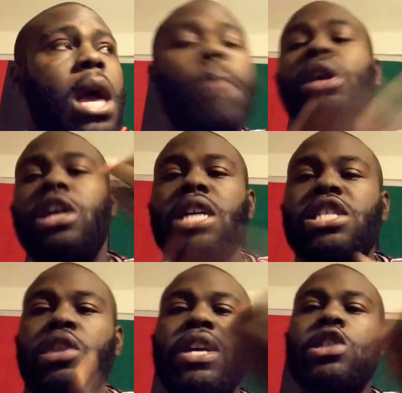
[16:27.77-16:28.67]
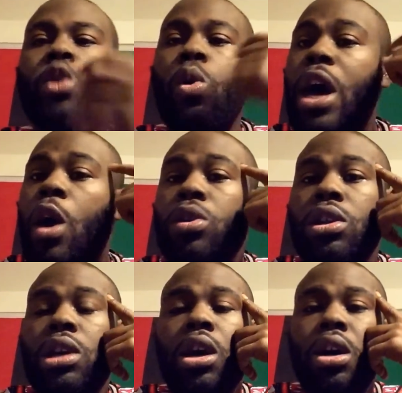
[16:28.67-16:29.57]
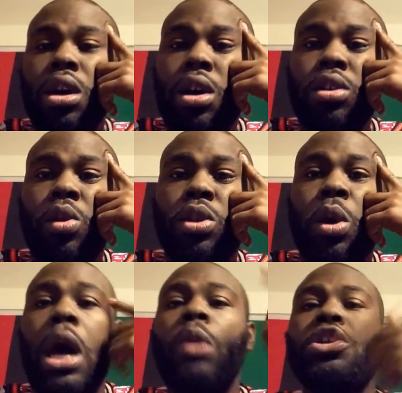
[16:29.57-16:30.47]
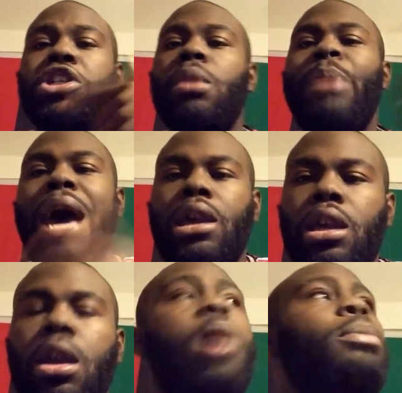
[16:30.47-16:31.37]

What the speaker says: Because there is no eldership backing,